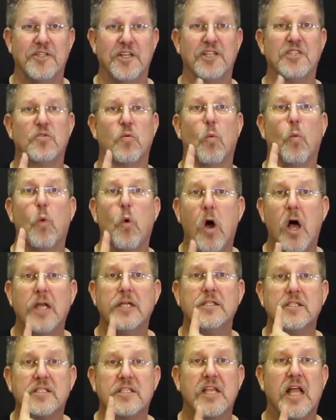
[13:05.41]
just
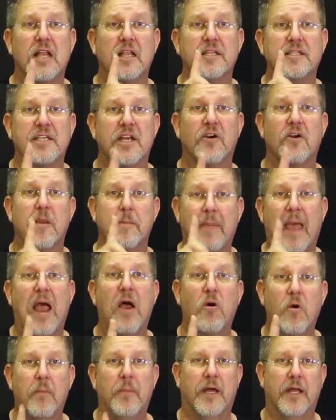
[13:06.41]
one solitary
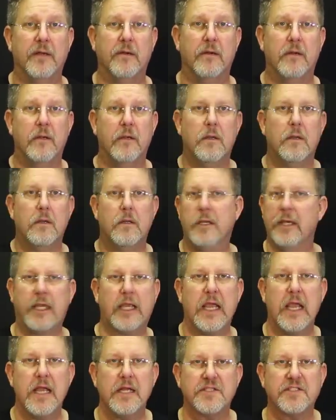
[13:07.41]
power button. You
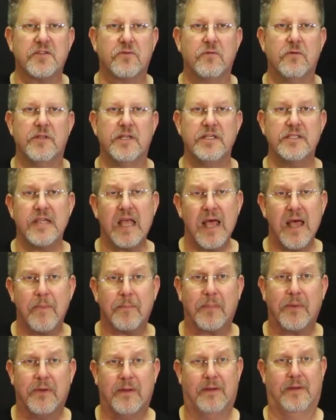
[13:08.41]
can't screw this
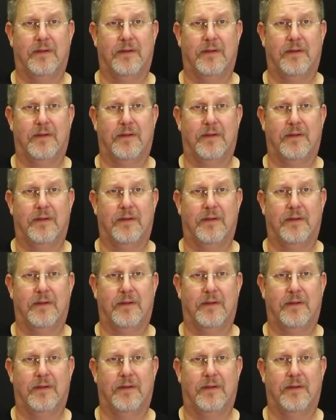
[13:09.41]
up.